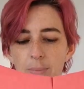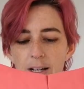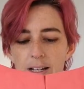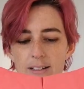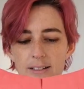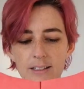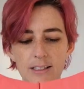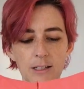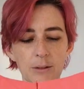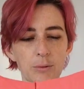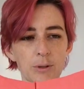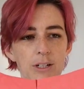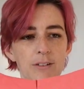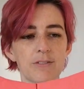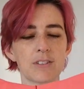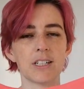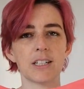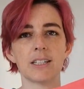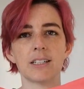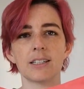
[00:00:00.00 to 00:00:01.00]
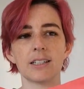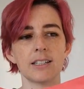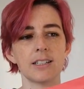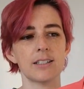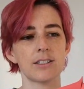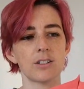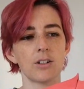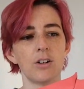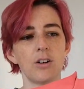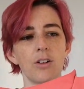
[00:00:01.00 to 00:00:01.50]
Basically what I've done
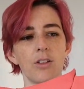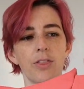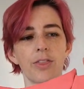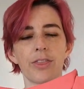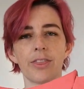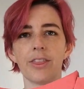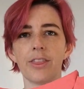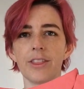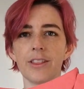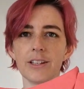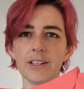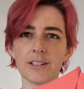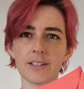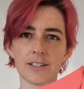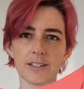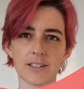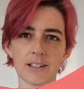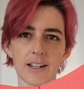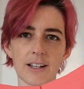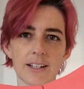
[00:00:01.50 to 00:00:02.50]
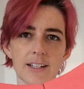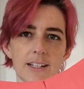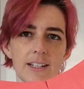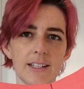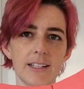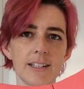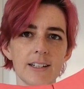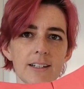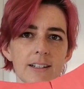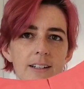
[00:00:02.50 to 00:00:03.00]
is on this side
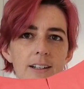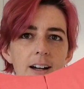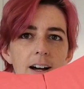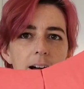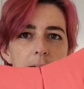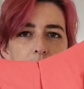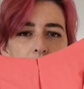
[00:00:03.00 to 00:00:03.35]
here, I